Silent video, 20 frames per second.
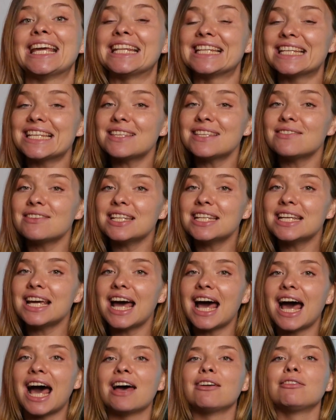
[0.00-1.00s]
In this
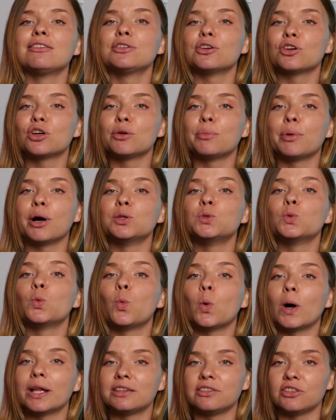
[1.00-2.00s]
video, I will talk about
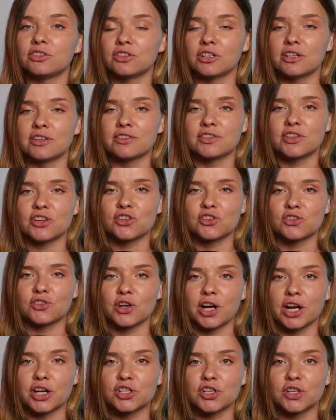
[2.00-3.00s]
what neutralization
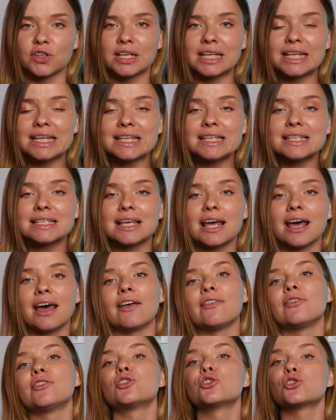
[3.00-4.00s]
reaction is
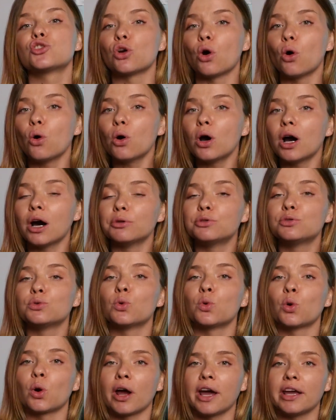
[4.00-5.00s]
and show how to
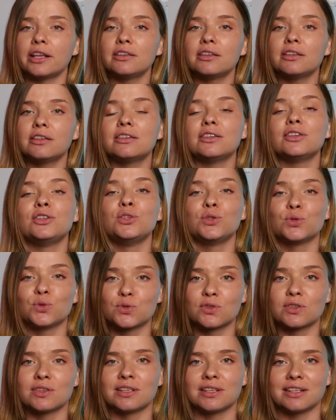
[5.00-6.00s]
write it
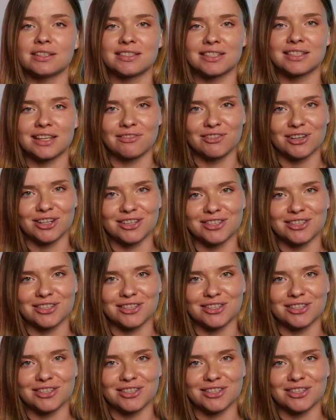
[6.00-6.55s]
using several